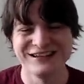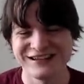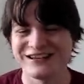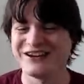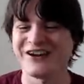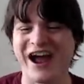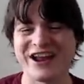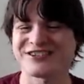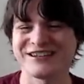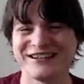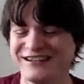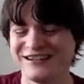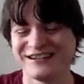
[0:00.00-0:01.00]
you know,
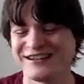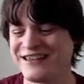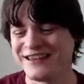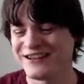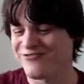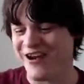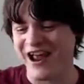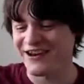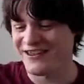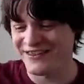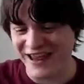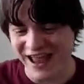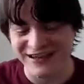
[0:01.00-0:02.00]
actually, rant
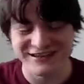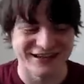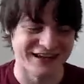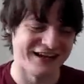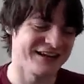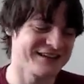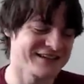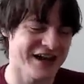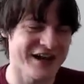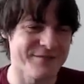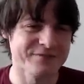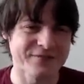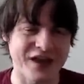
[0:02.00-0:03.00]
at the end here. Because
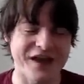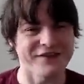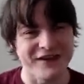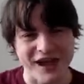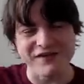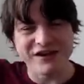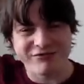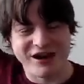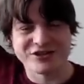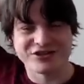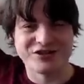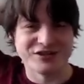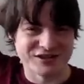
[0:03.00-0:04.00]
I think
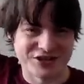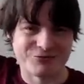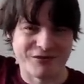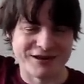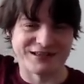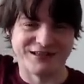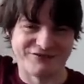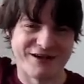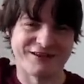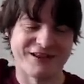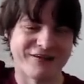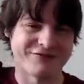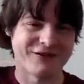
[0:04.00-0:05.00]
gratitude is a good way to live that
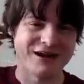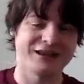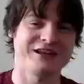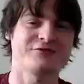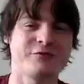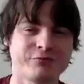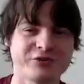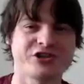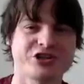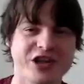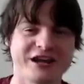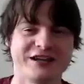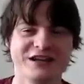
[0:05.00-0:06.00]
life, right? Like, to
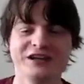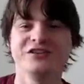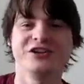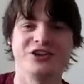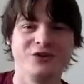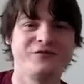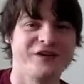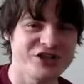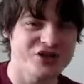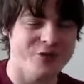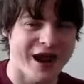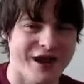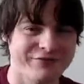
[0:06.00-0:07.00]
appreciate the good things
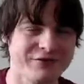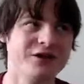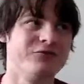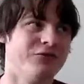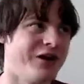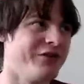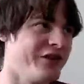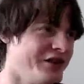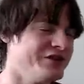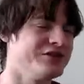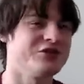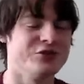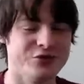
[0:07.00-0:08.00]
you have rather
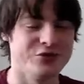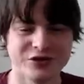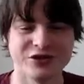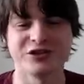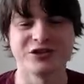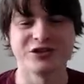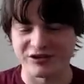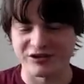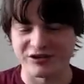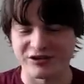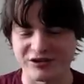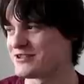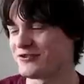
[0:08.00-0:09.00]
than to
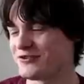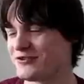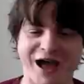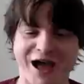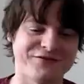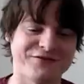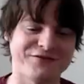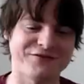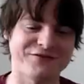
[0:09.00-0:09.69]
criticize all the bad things you